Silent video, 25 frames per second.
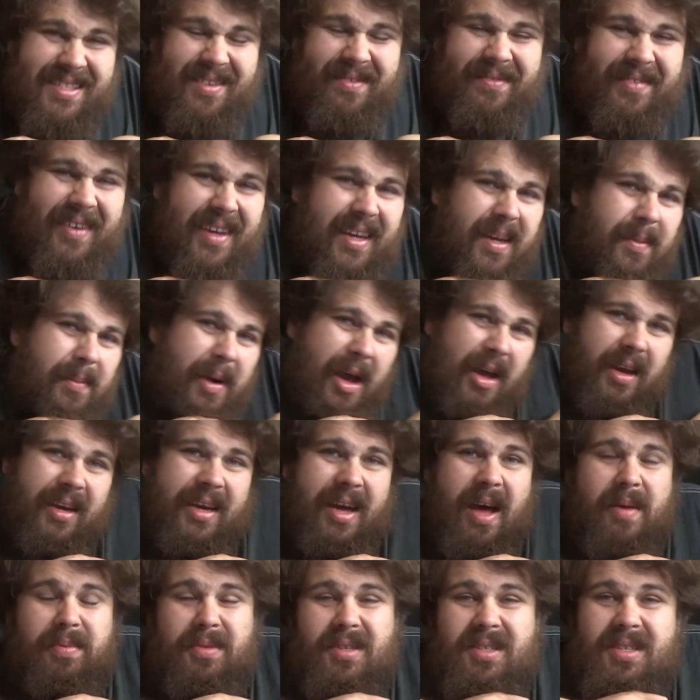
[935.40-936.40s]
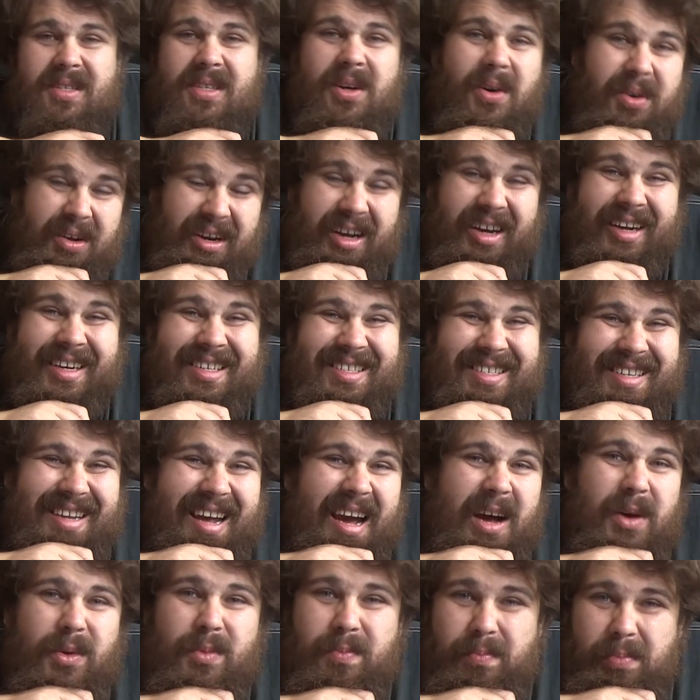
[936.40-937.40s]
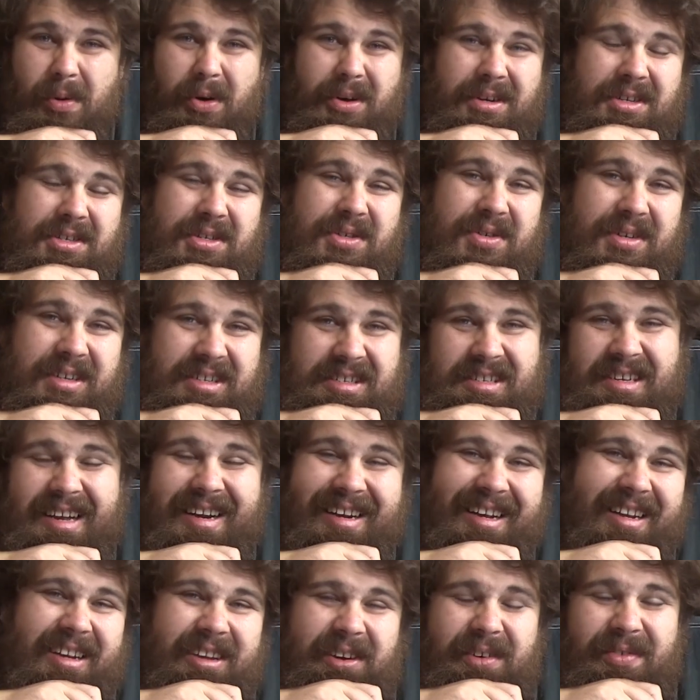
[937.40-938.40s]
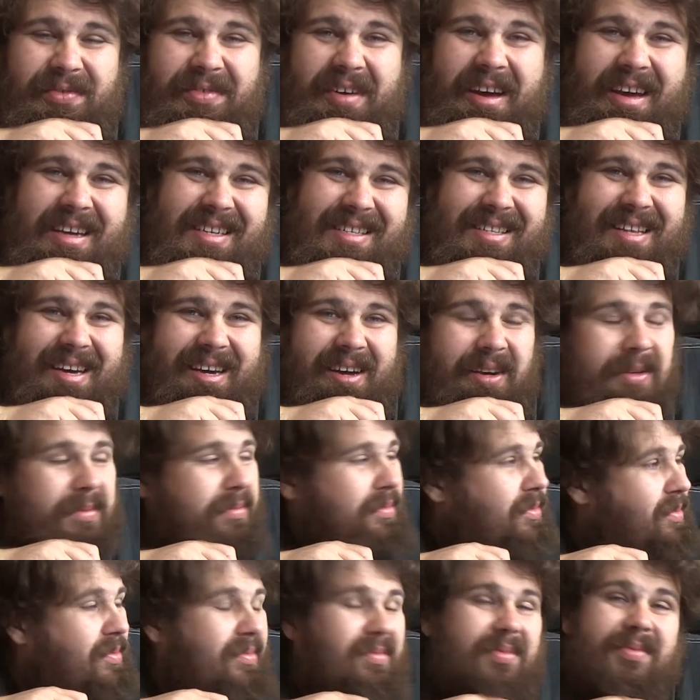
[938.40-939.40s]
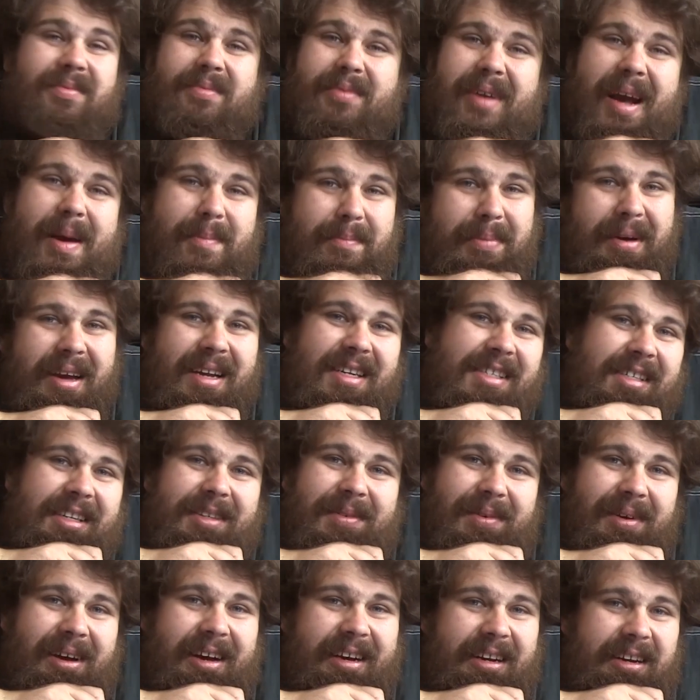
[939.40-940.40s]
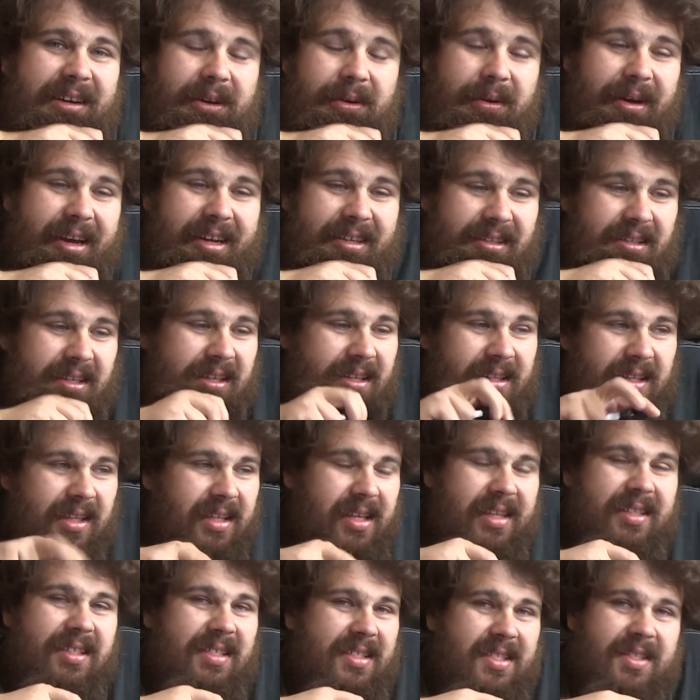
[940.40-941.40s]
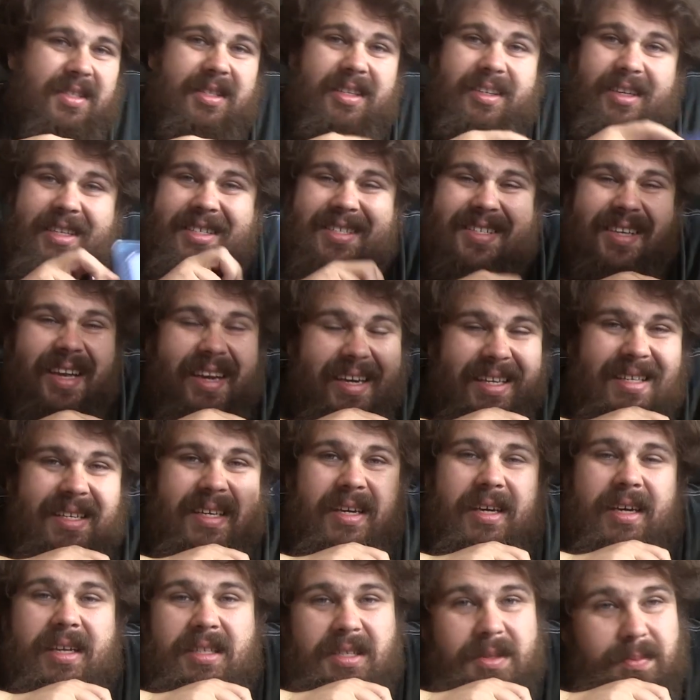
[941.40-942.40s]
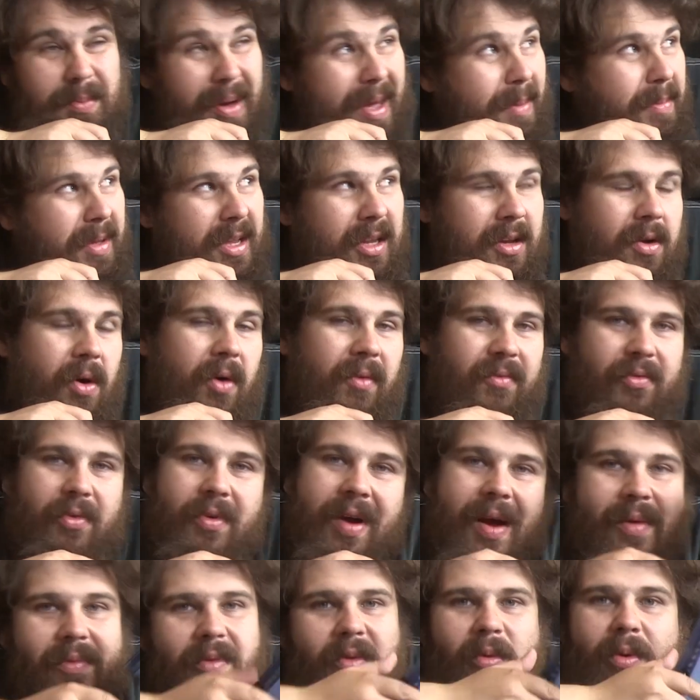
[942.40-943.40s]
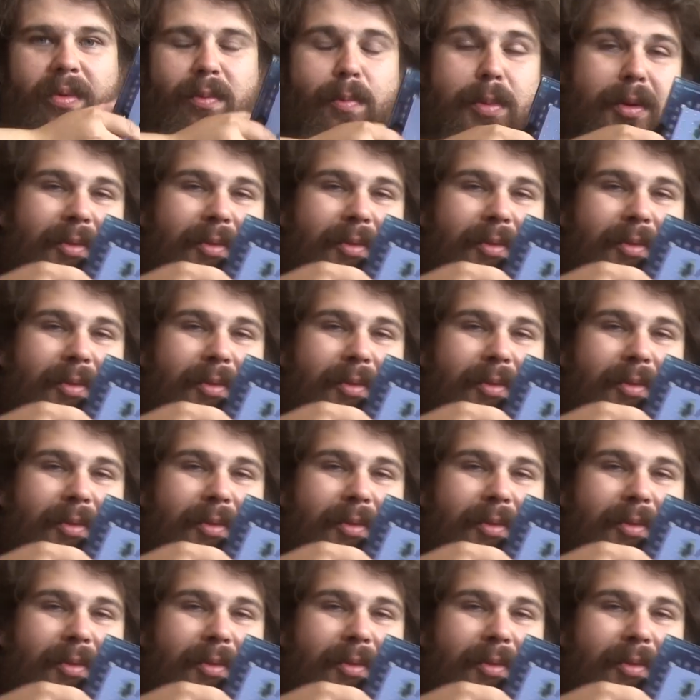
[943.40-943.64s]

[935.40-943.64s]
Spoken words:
the thing about Captain Sonar. It's loud, boisterous, and in your face like a rampaging rhino. And it's exciting. It's maybe not for everyone,